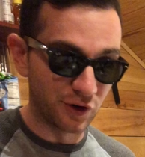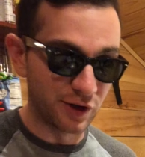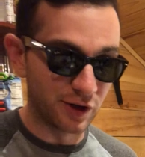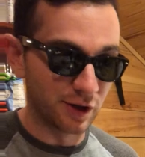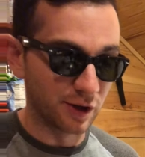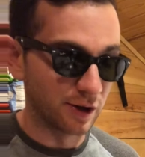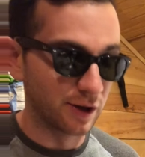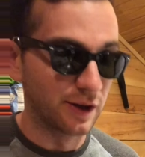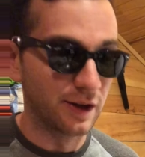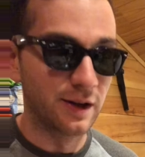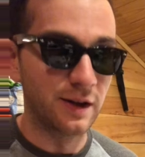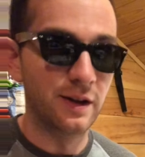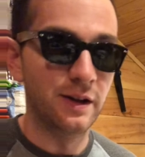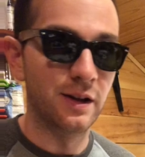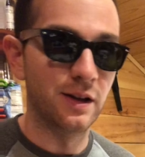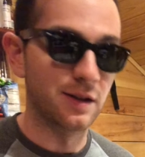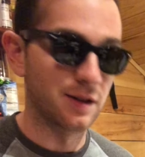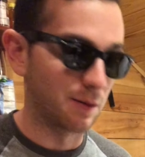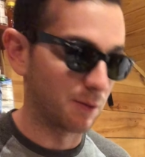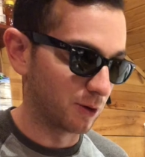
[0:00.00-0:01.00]
here,
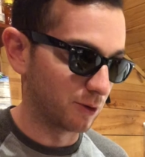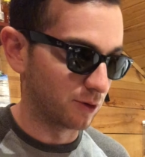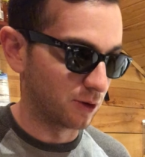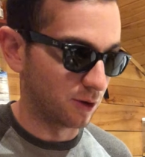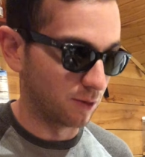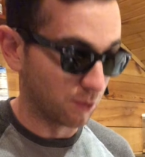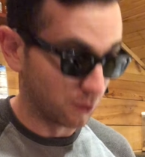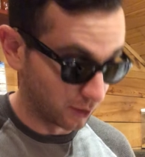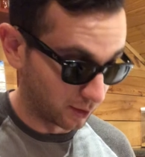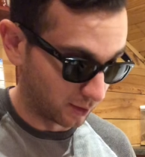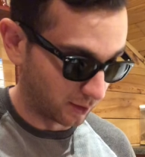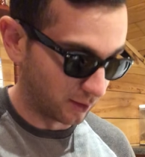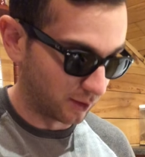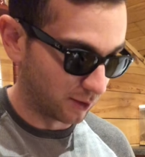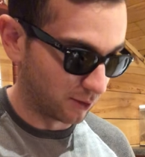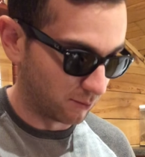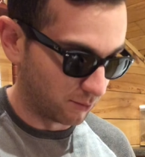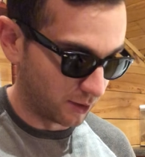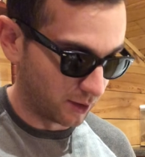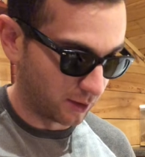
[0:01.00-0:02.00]
is I'm going to put a
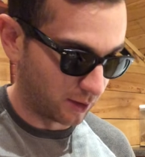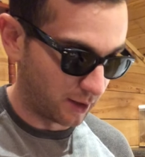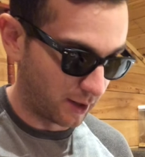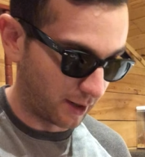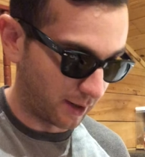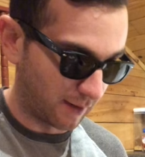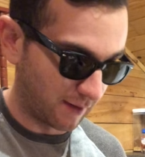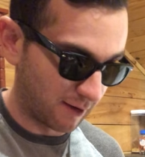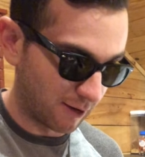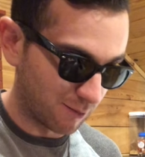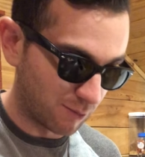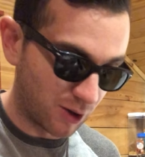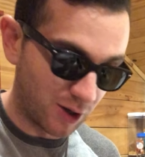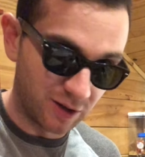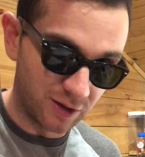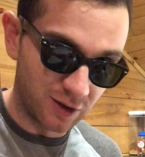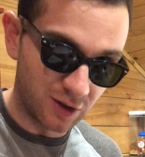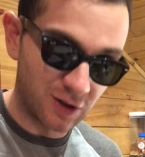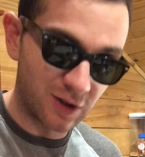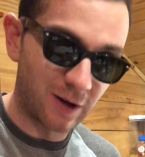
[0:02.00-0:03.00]
little bit of like nail
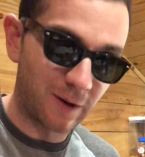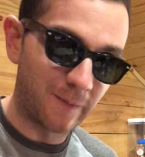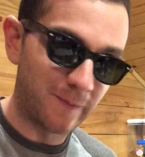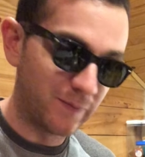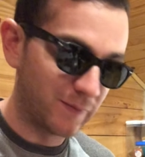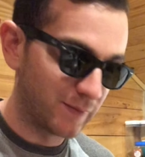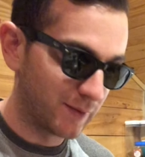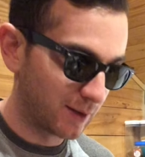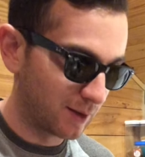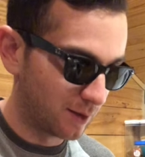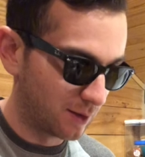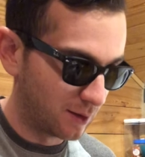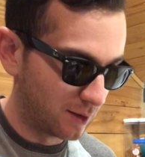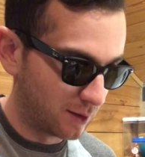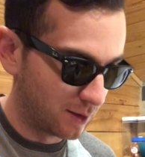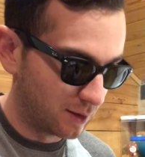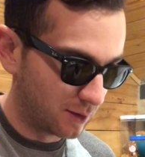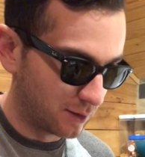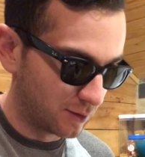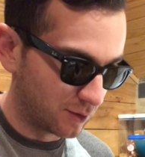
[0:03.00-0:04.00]
polish.
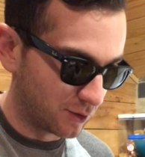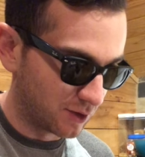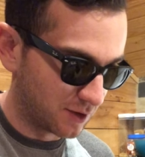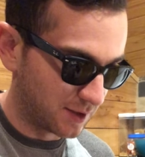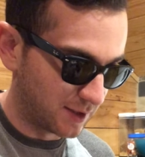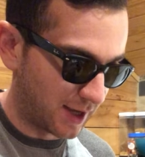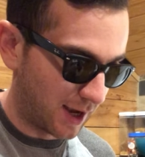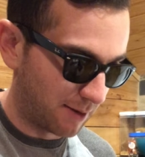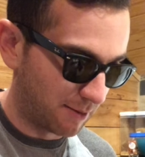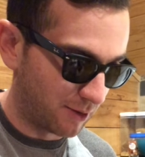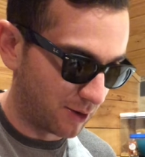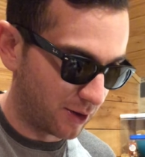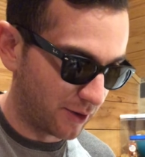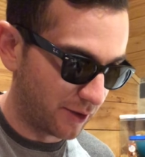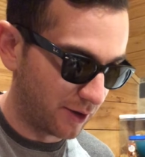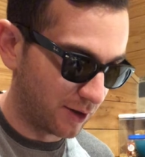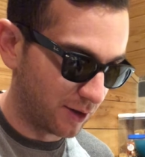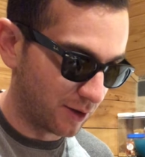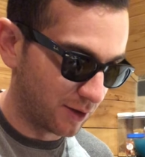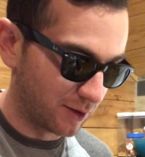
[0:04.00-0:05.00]
Just dab it
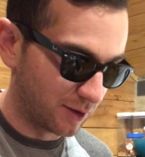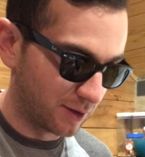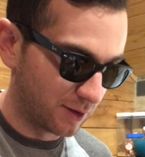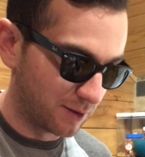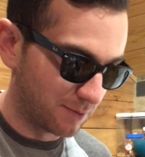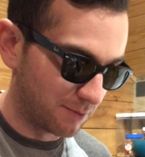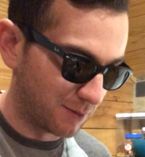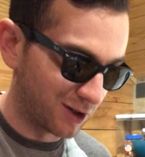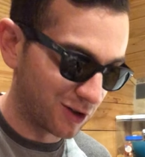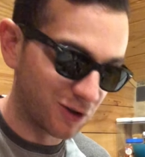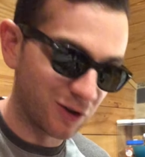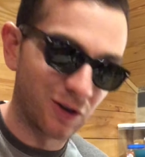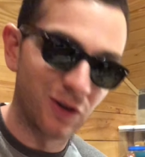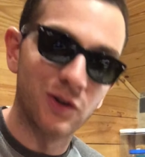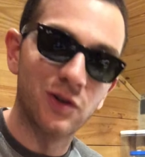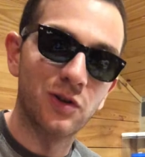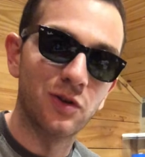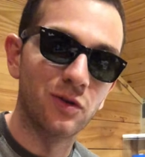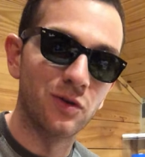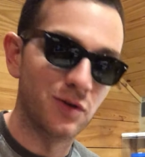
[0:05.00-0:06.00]
on there, make sure
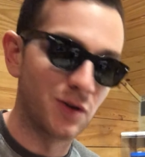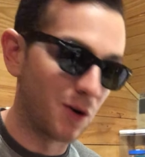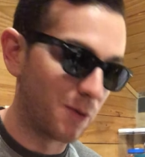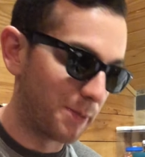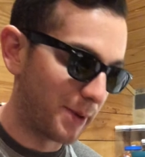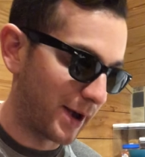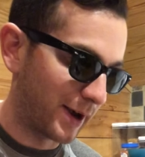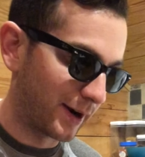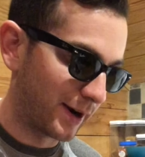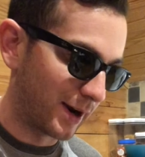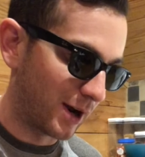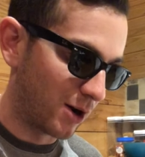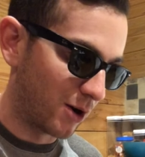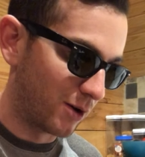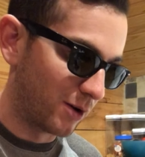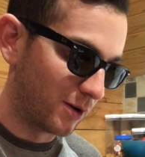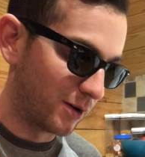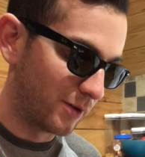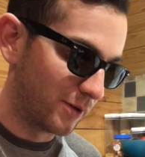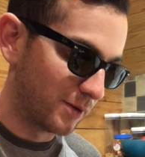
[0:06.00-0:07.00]
those screws don't back
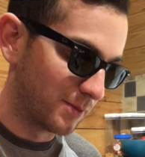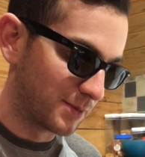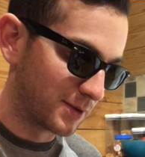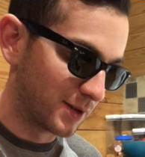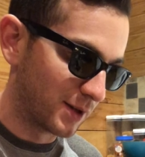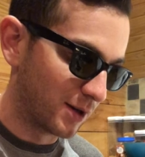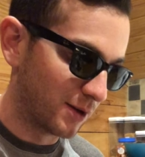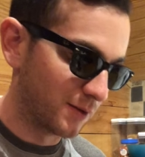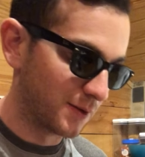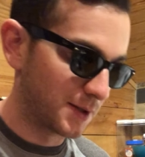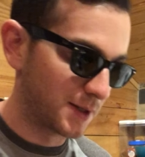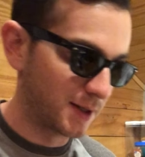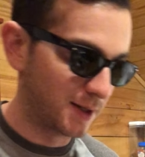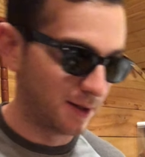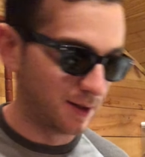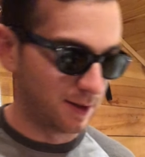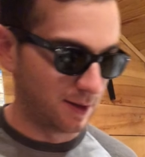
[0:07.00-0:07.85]
out themselves.